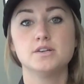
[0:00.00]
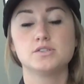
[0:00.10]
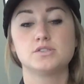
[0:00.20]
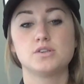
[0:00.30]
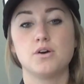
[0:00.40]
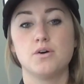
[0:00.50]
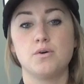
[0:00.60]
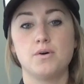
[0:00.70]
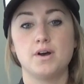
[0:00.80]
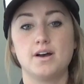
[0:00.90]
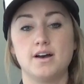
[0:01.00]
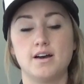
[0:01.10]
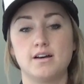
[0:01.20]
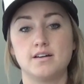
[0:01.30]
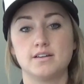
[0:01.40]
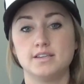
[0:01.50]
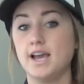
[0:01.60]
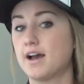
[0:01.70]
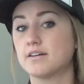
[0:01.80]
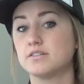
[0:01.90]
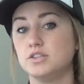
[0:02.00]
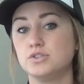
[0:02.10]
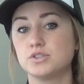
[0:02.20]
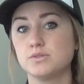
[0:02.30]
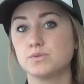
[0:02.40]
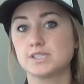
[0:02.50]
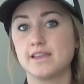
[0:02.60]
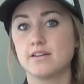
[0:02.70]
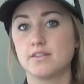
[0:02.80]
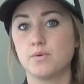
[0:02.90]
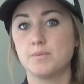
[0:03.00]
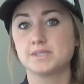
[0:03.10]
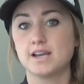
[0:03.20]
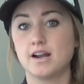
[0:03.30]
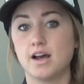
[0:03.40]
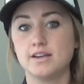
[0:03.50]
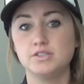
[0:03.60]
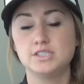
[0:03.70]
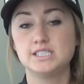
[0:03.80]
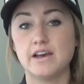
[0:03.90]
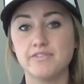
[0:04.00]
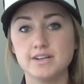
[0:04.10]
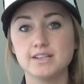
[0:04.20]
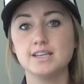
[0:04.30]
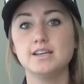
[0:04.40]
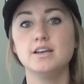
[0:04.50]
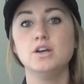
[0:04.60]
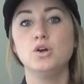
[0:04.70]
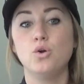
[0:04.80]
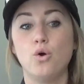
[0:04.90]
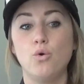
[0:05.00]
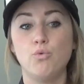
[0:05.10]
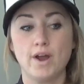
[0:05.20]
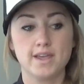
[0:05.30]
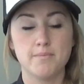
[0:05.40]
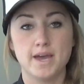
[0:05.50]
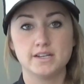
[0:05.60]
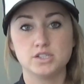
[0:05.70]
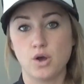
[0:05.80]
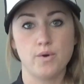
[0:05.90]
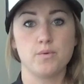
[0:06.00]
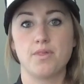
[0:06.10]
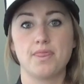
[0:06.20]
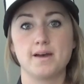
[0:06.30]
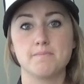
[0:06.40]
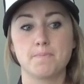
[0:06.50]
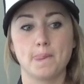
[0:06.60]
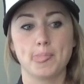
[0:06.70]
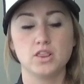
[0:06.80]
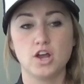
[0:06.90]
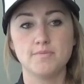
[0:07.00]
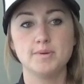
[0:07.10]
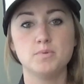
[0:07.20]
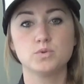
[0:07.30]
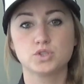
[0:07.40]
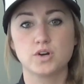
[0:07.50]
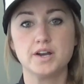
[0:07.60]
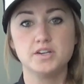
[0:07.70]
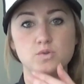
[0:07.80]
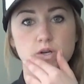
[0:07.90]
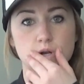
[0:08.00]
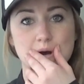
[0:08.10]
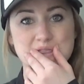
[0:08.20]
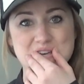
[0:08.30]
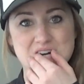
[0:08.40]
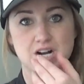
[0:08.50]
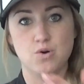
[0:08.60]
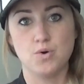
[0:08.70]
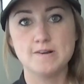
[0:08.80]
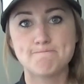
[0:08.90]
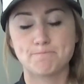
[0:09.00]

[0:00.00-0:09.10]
So yeah, usually we'll say that on the website. I definitely recommend going with them. A lot of people will try to do it on their own.